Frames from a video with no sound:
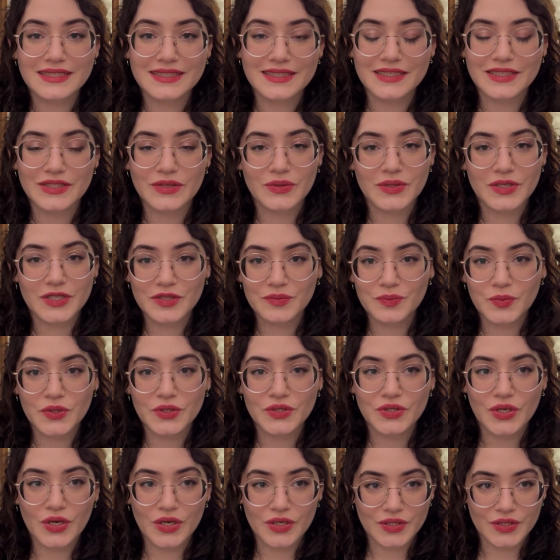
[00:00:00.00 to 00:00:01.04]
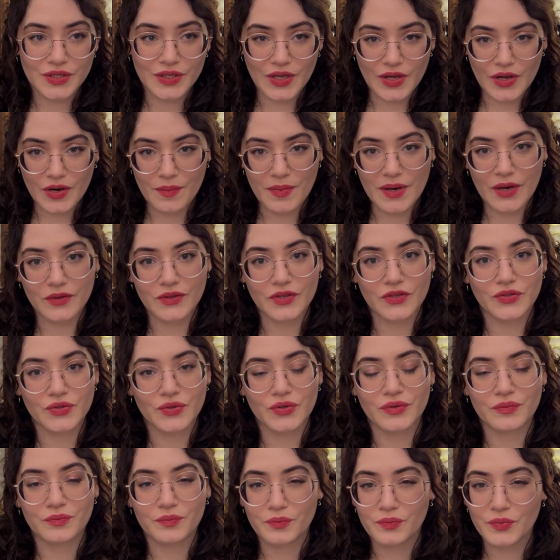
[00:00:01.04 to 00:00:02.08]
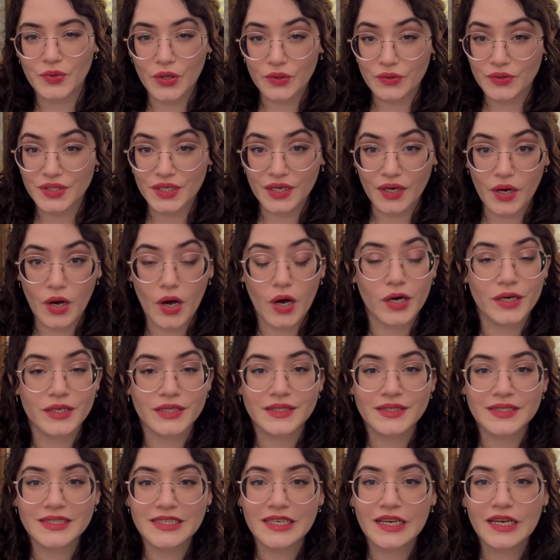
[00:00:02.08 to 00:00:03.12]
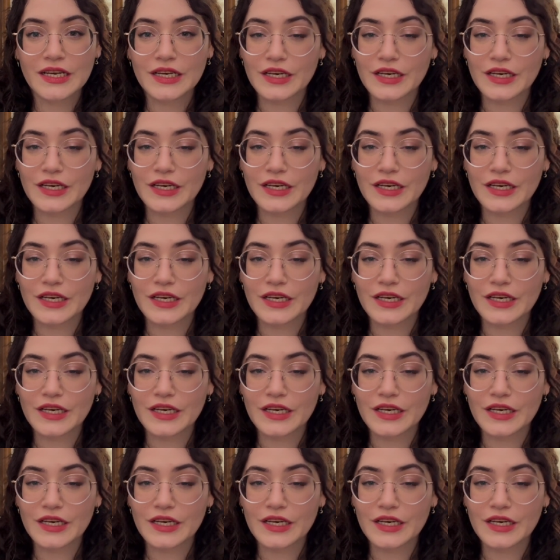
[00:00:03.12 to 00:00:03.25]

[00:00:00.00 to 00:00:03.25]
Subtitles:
and so this book talks a lot about the sort of pros and cons